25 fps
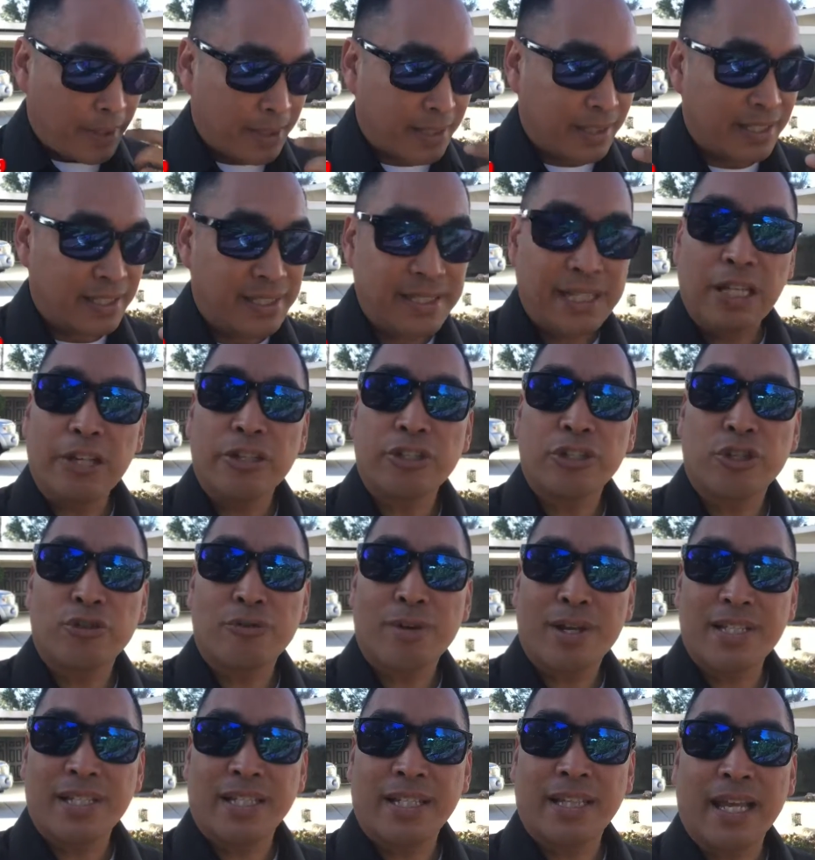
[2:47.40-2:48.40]
but the seller's
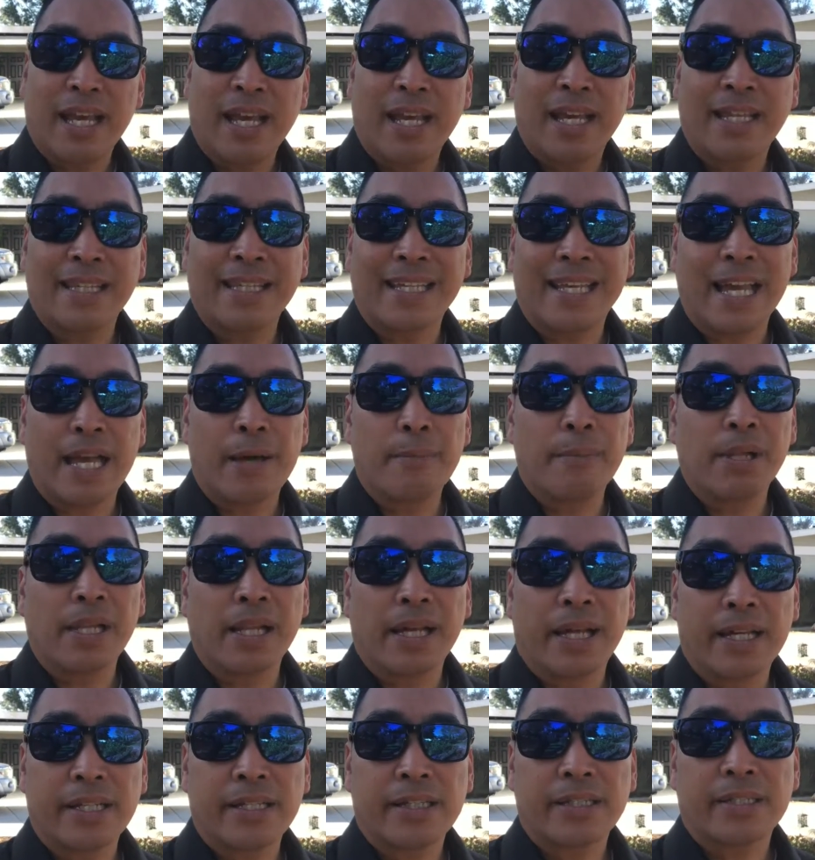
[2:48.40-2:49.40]
addressing that in the
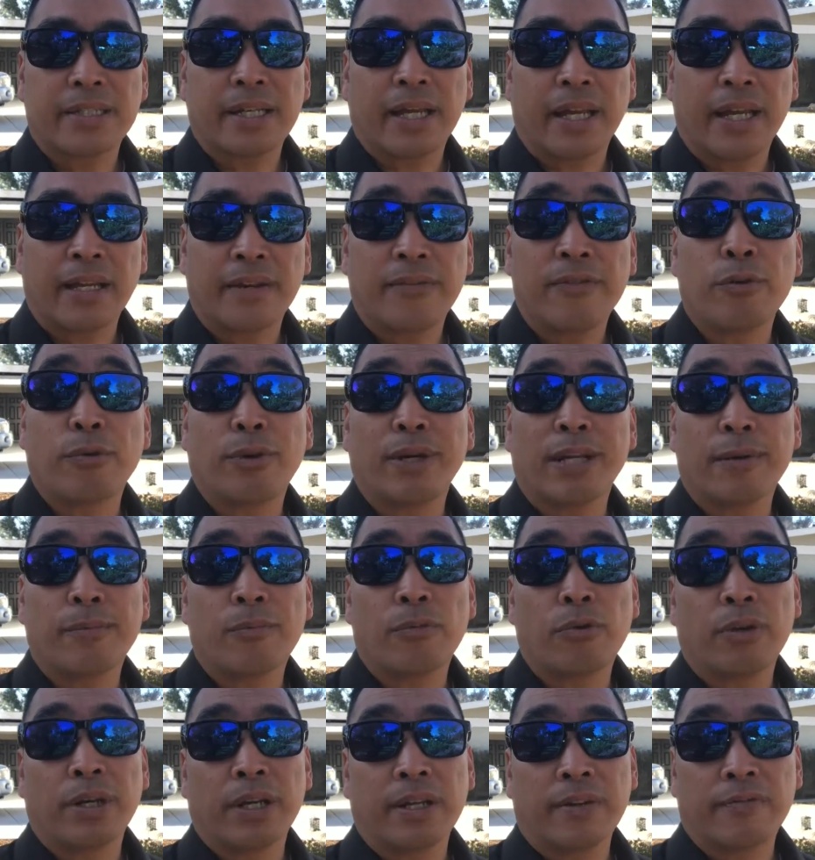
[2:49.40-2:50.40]
MLS, and if you want to
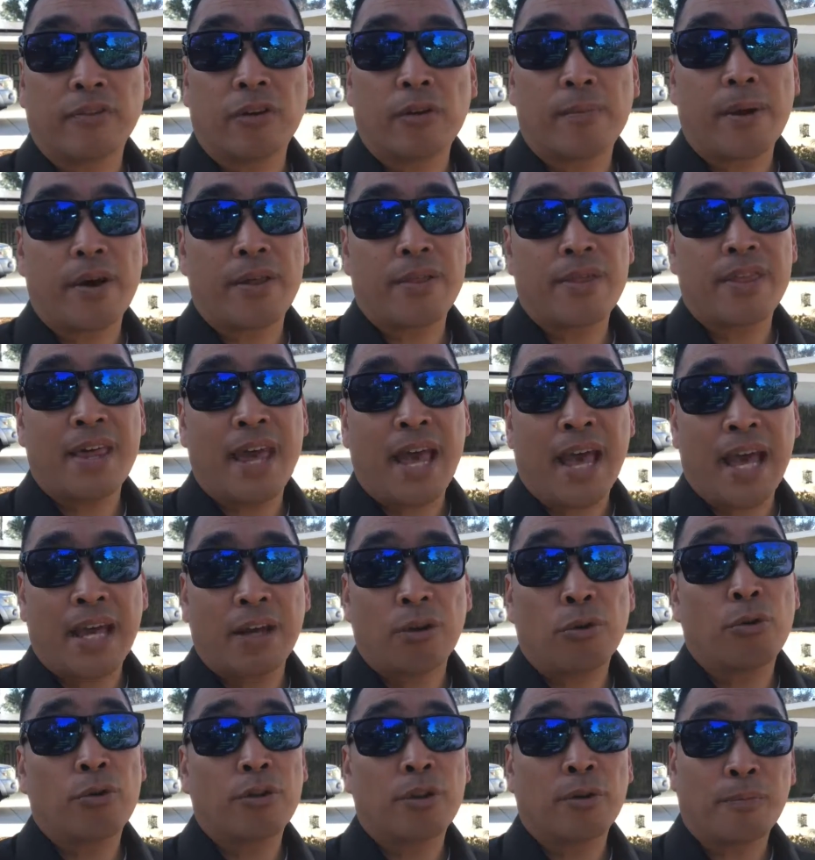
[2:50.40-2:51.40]
get more info about
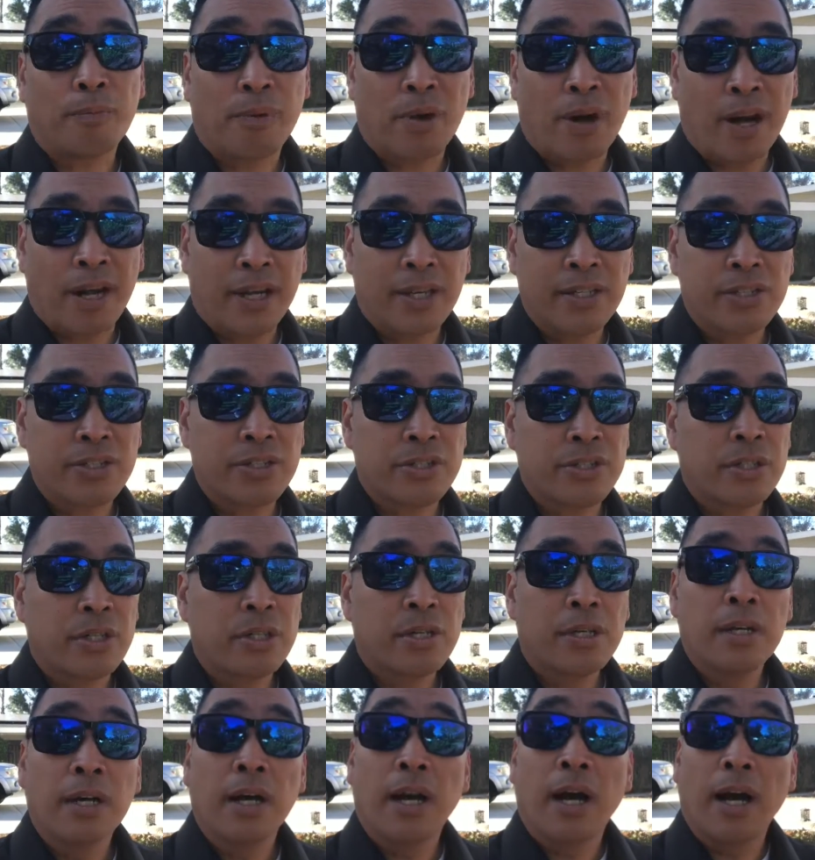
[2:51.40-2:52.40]
that or the price,
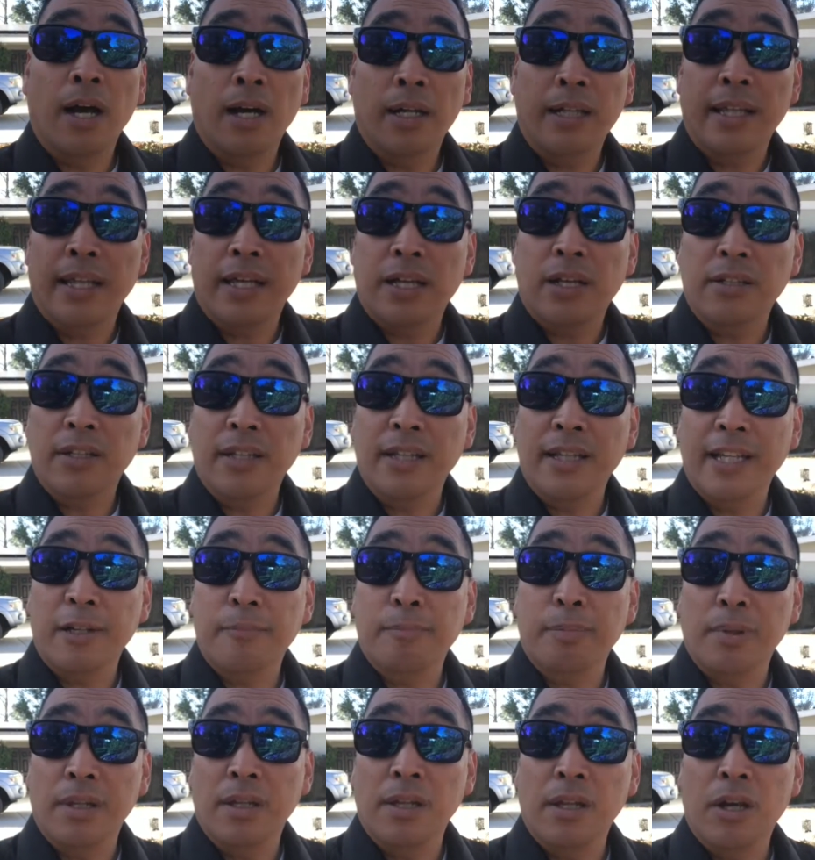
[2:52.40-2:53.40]
click on the
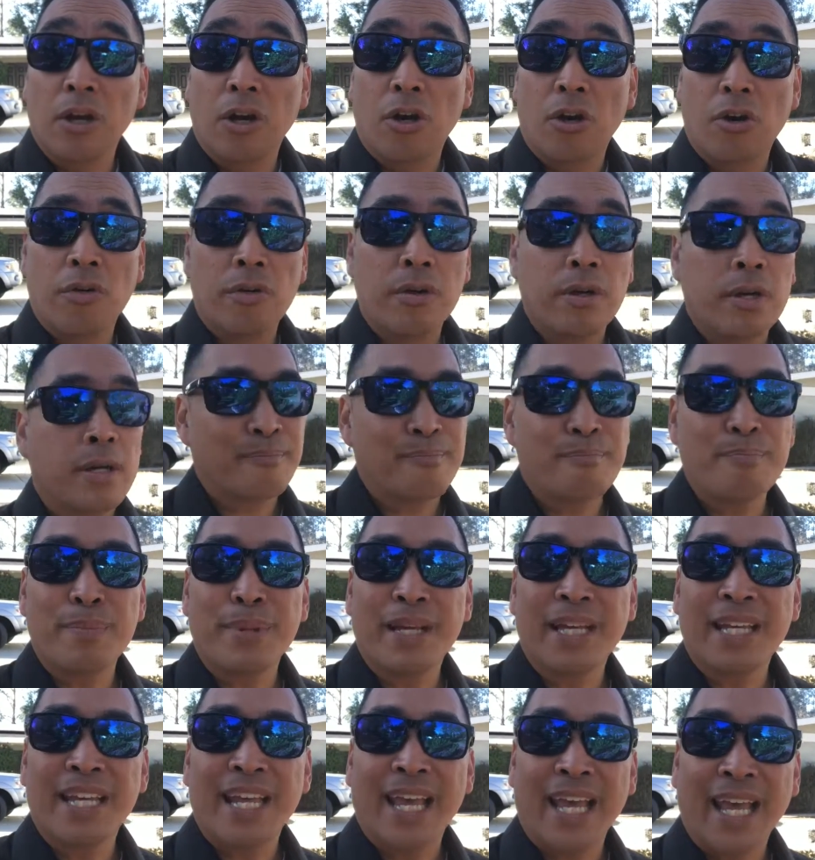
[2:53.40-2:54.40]
link below.
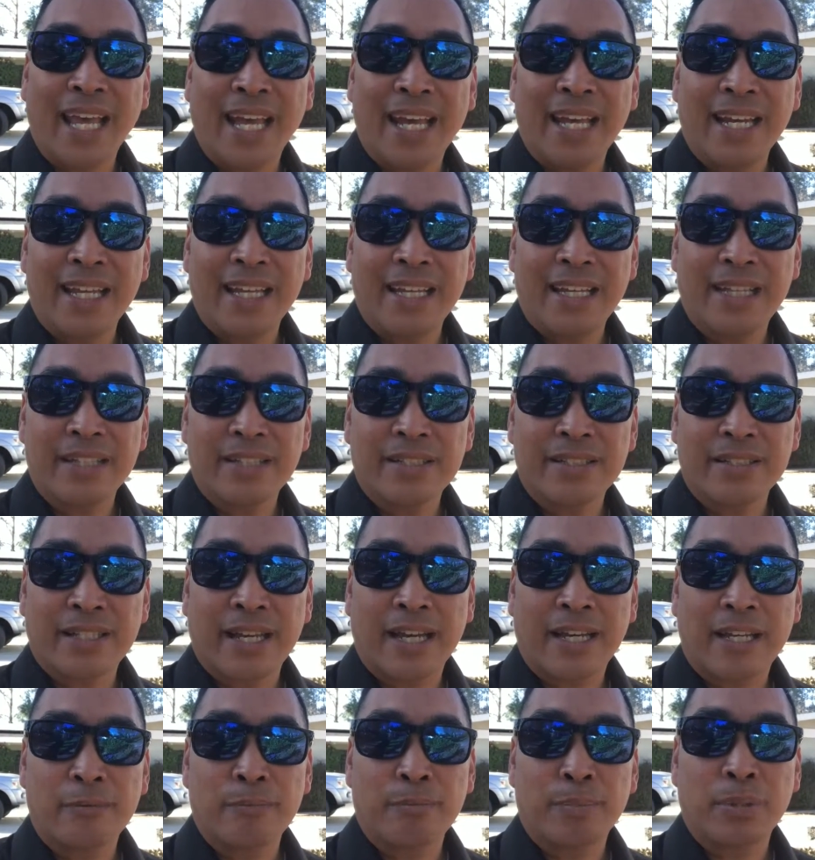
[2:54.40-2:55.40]
Mid-80s
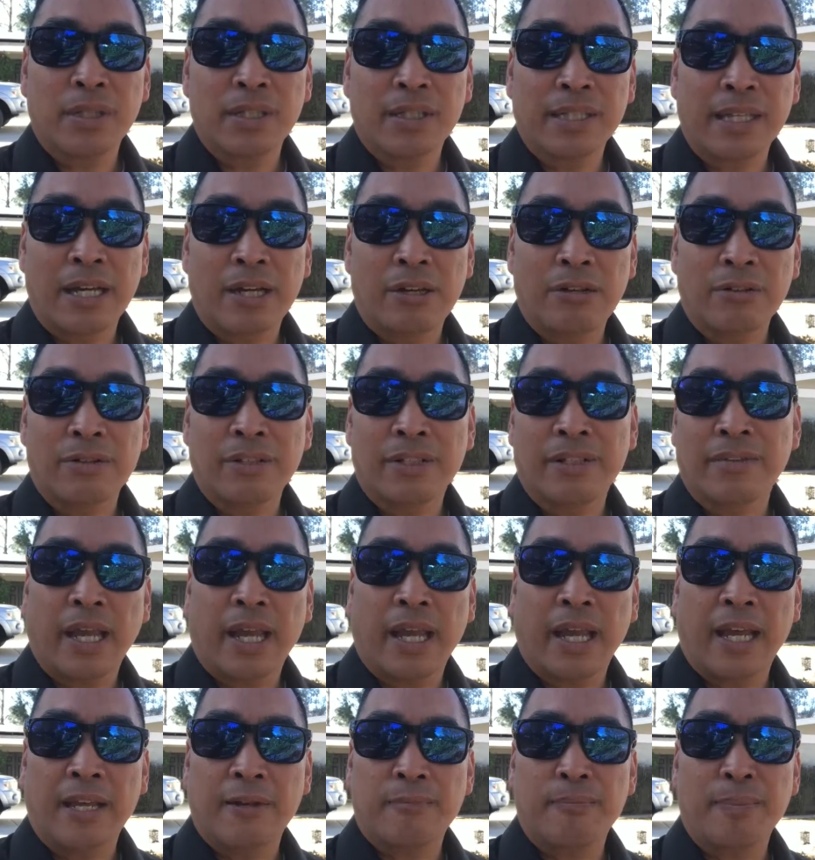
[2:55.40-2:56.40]
kind of build out
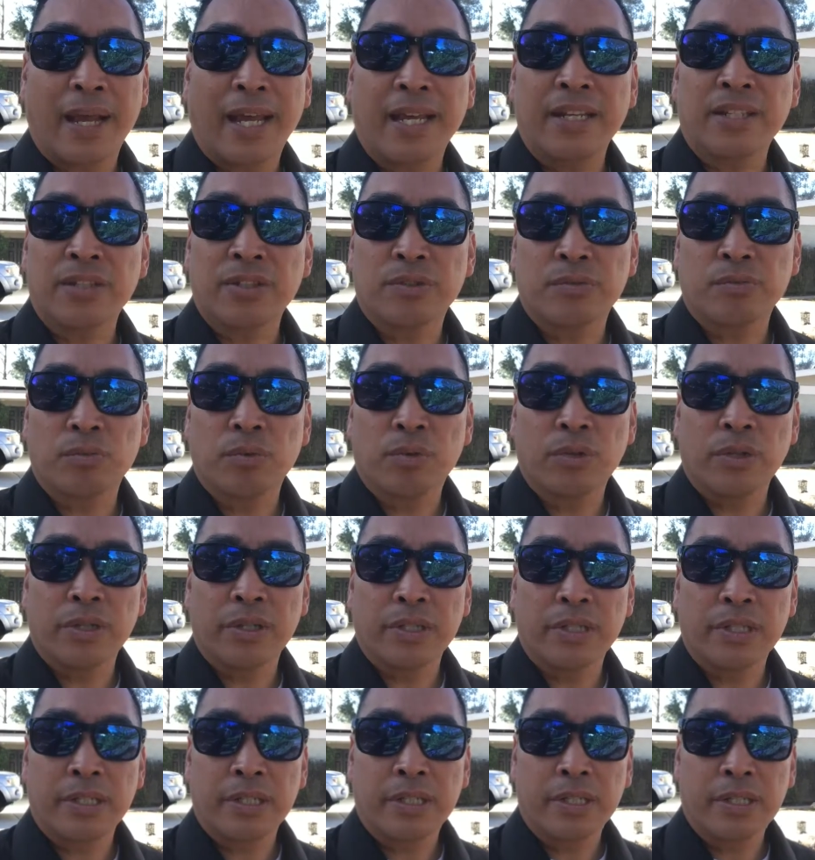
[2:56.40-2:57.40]
and painted
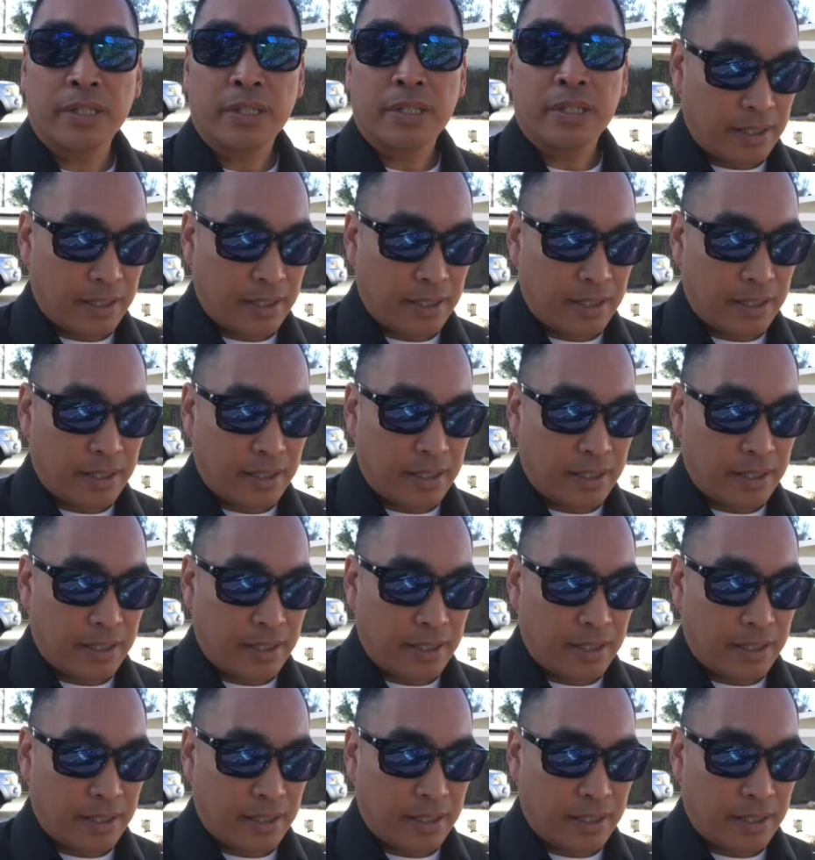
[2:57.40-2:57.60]
wood.